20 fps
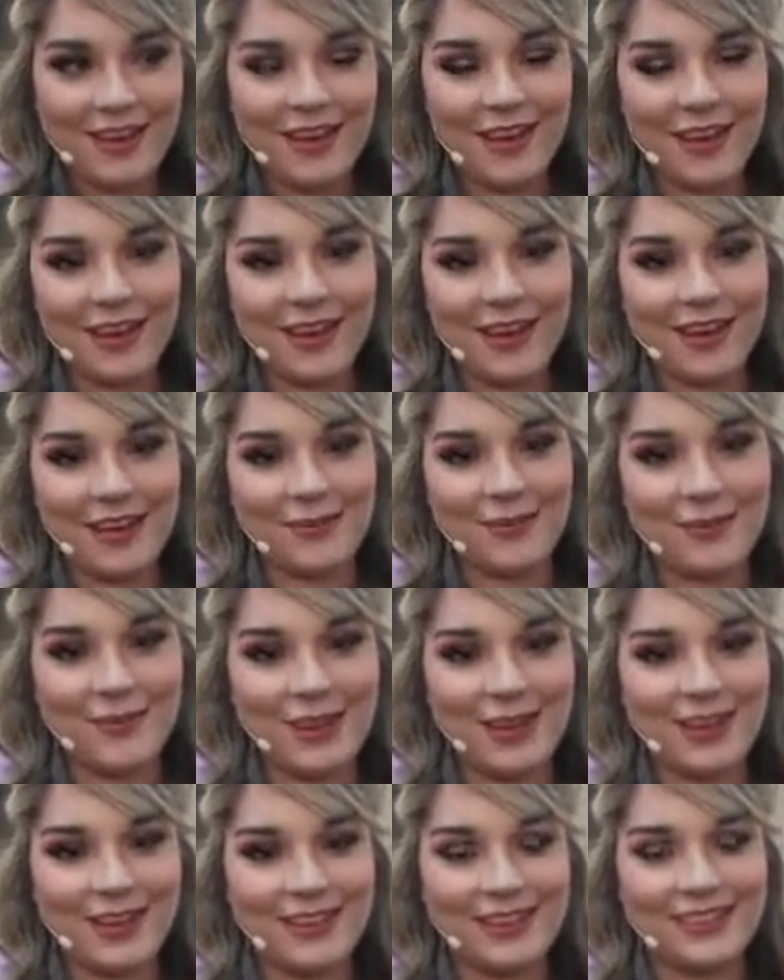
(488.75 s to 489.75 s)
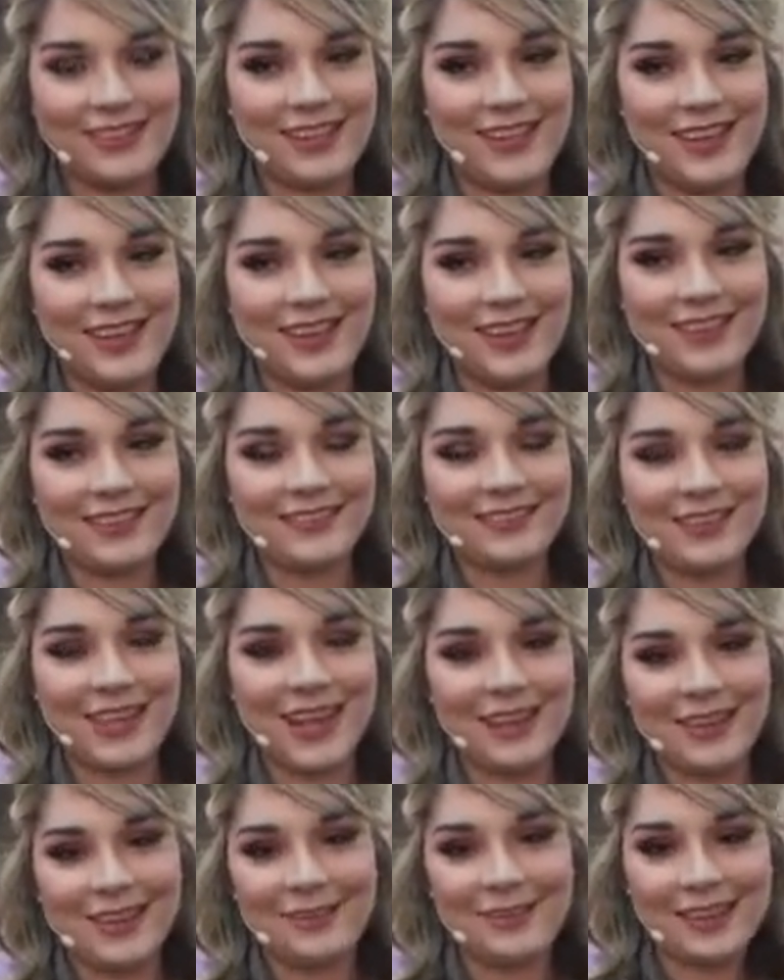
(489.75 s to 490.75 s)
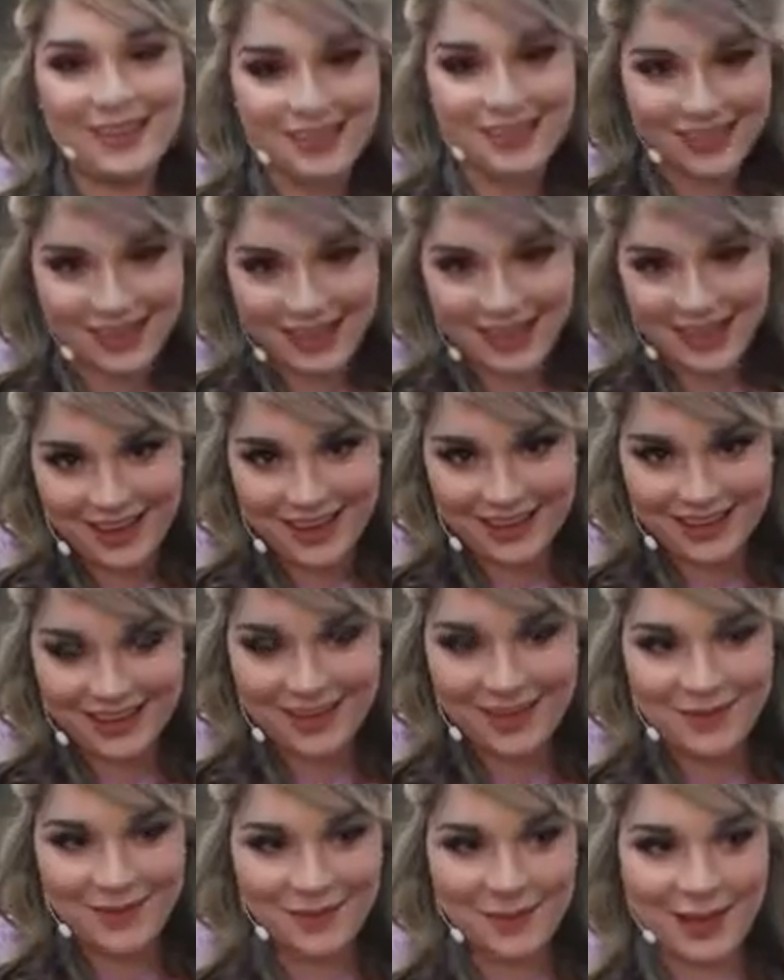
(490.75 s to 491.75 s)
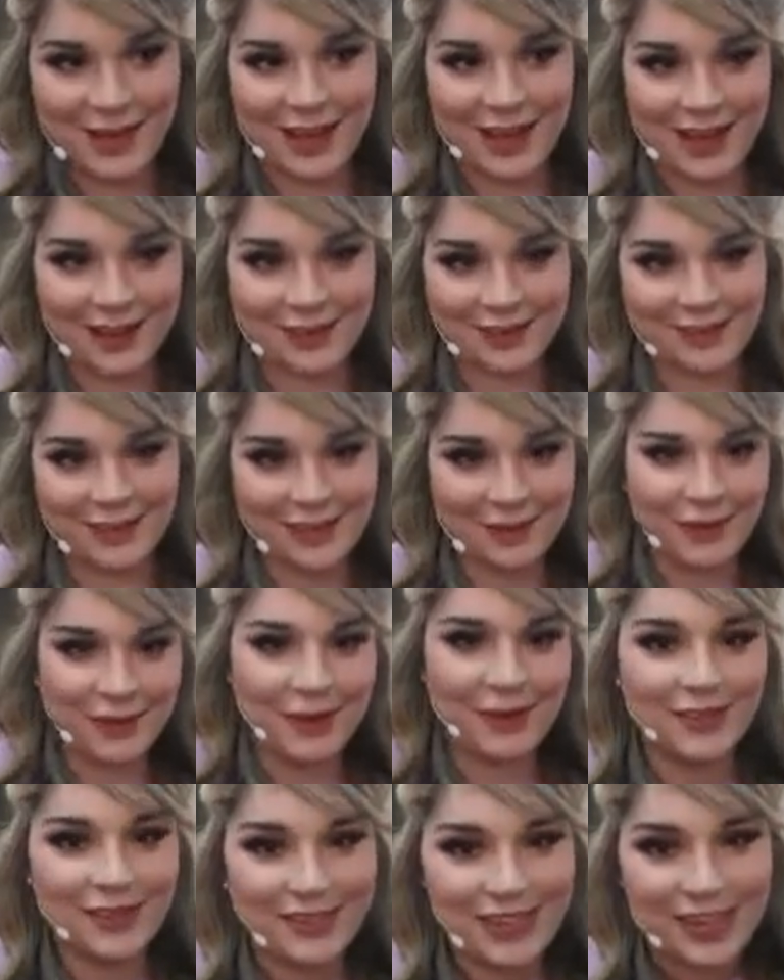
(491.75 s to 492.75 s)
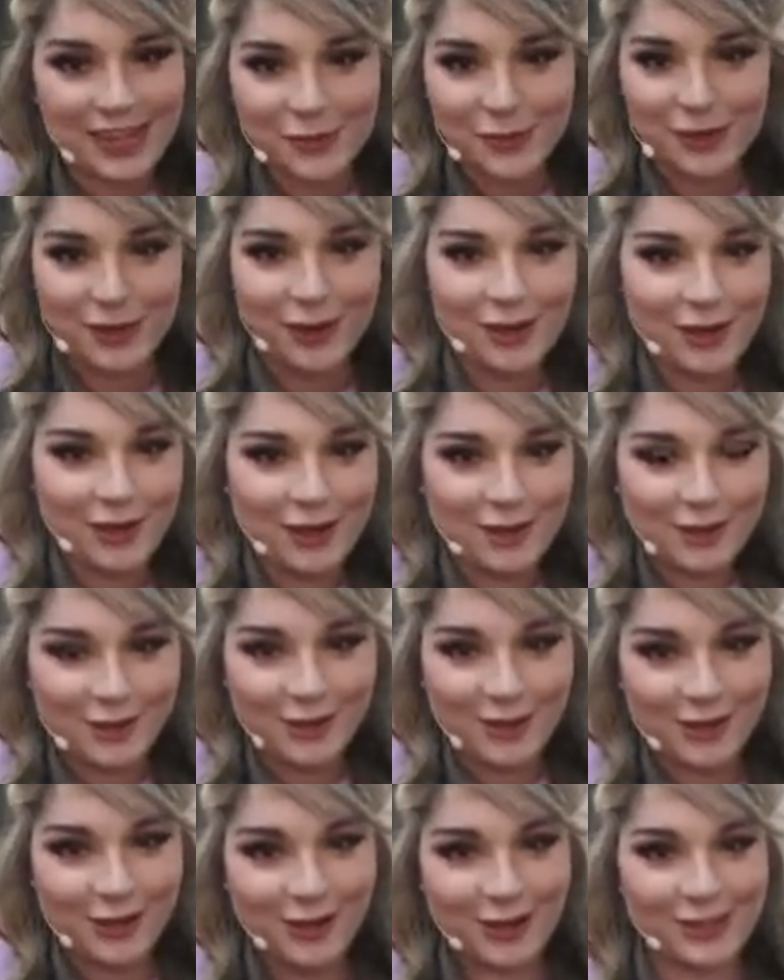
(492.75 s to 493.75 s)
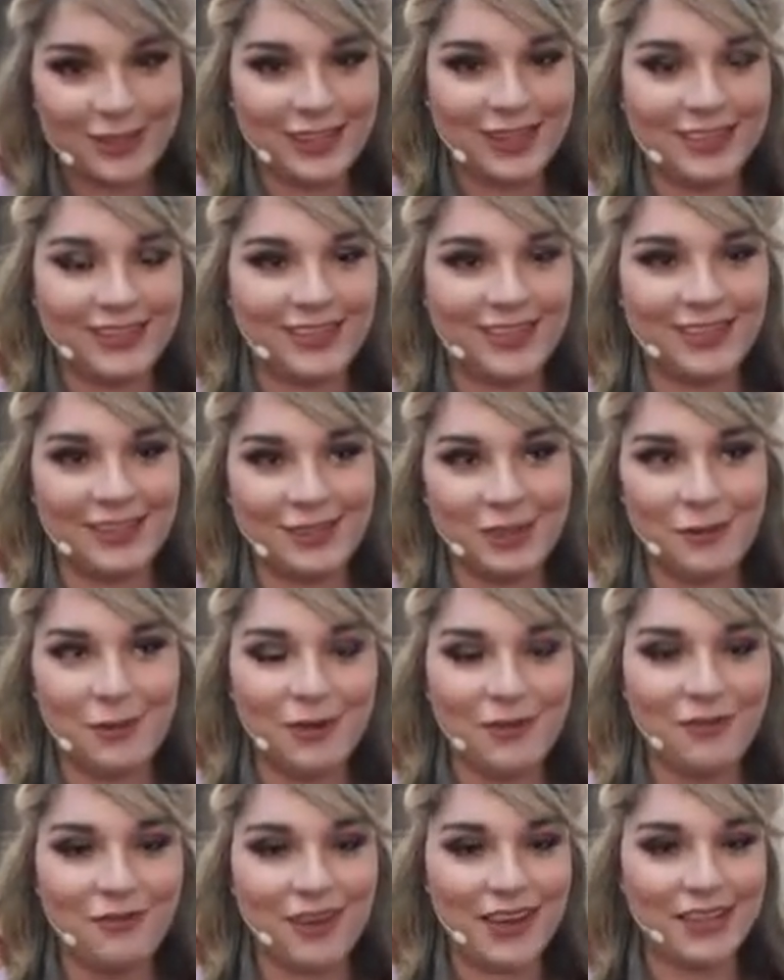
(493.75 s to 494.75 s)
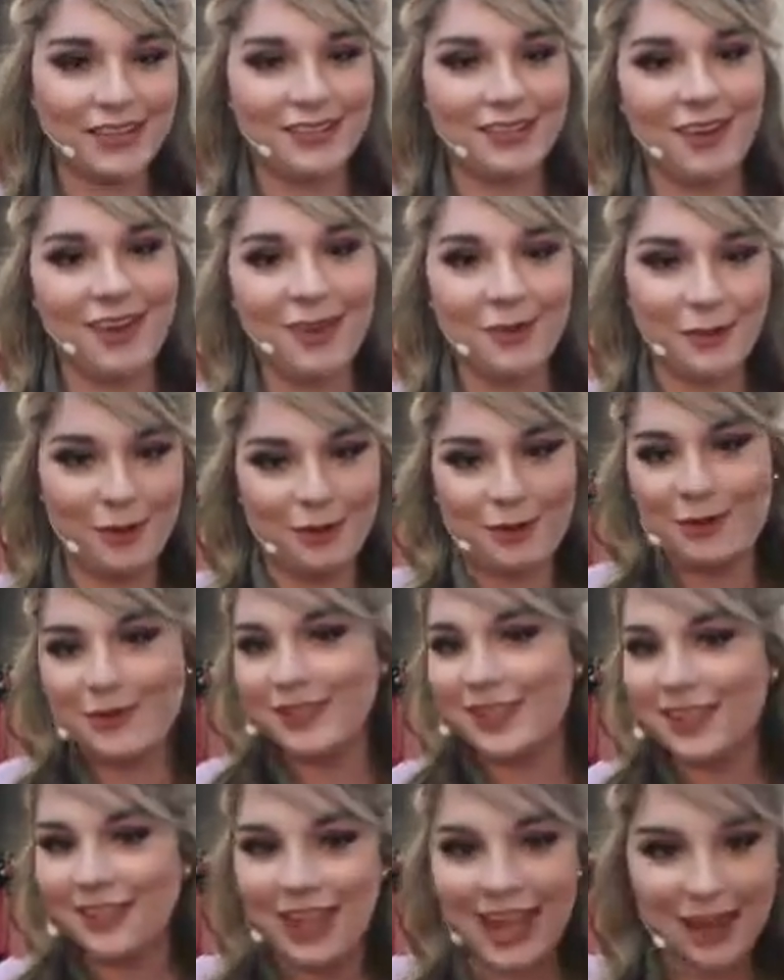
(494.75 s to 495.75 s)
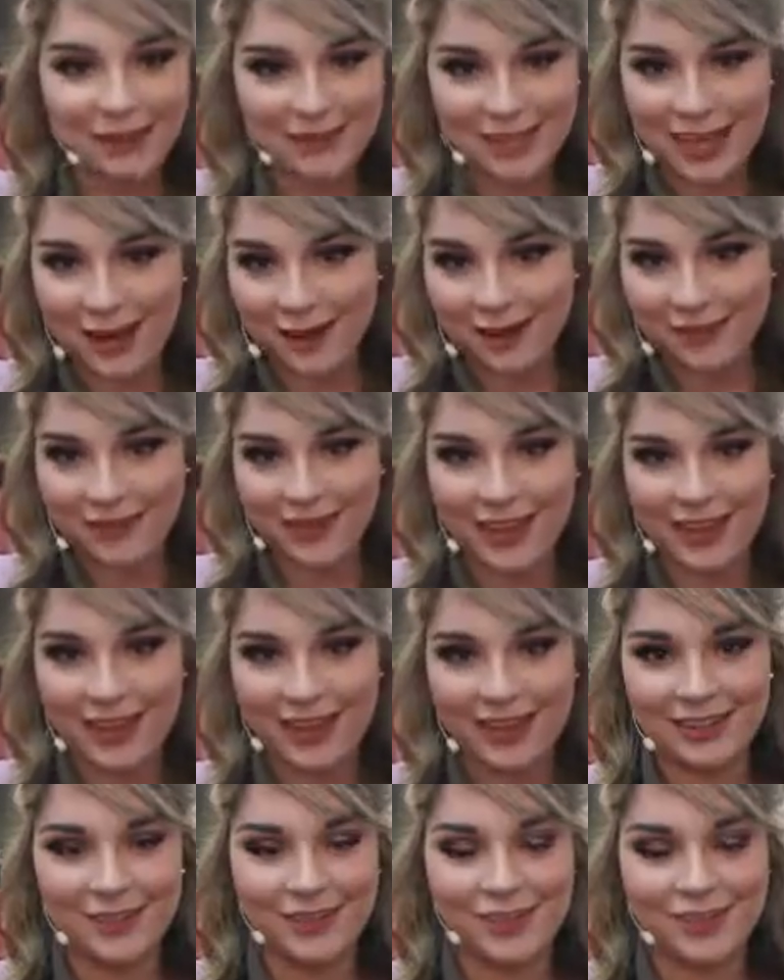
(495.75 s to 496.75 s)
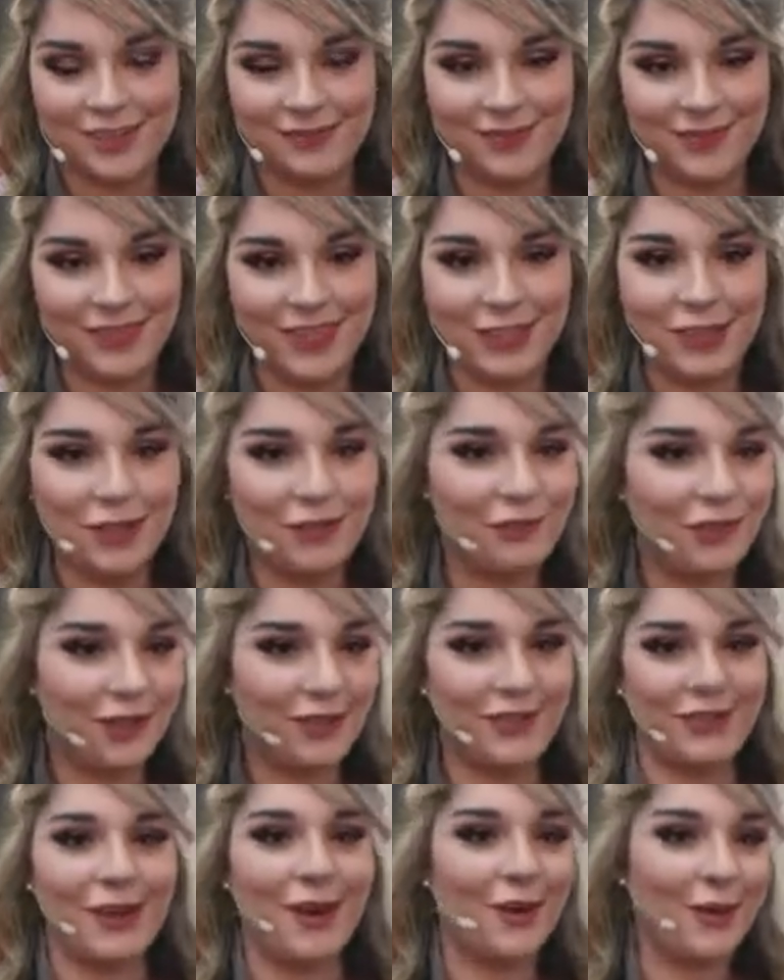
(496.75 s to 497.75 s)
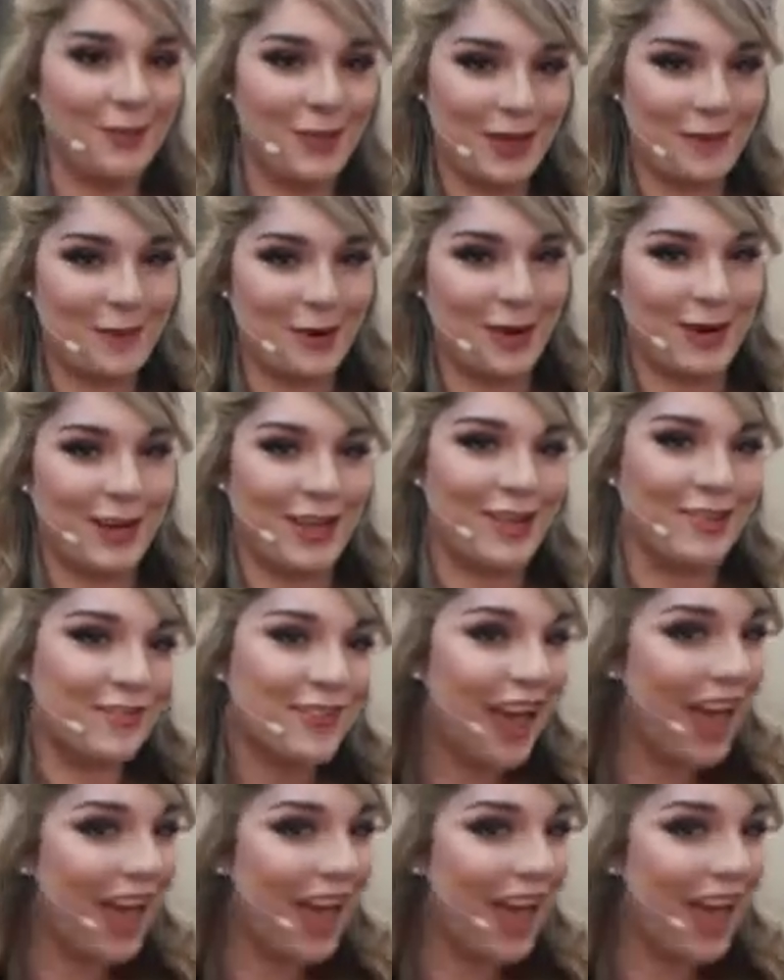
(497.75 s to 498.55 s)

um, because like I love to sing it, but I also like being on stage with all the other girls, and it's just a super funny song. We always get laughs out of it, and it's just such a fun song to be a part of.